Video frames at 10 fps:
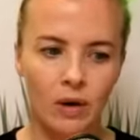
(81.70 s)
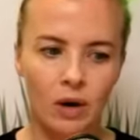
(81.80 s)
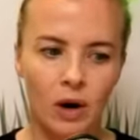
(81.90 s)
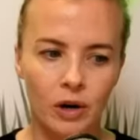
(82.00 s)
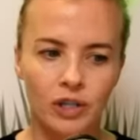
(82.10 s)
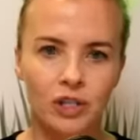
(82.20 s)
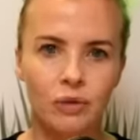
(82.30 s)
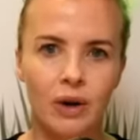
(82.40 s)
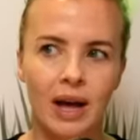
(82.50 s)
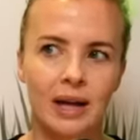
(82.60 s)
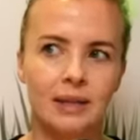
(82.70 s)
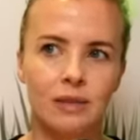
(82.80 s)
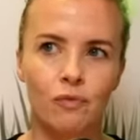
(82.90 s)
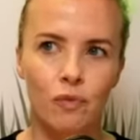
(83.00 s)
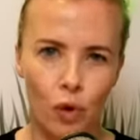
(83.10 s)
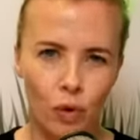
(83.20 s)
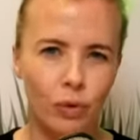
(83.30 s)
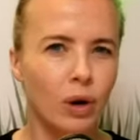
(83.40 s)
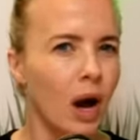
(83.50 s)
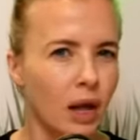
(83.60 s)
Arsenal had the
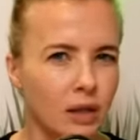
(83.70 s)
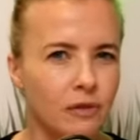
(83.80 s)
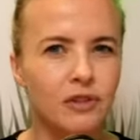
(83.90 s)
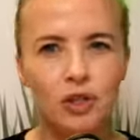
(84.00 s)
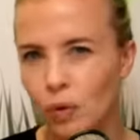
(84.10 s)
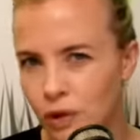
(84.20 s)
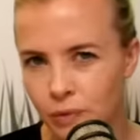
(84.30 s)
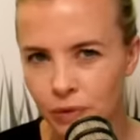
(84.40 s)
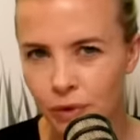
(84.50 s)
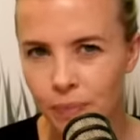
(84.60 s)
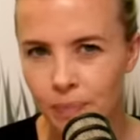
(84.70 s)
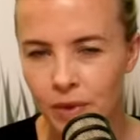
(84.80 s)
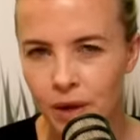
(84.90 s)
wrong colour of socks with them.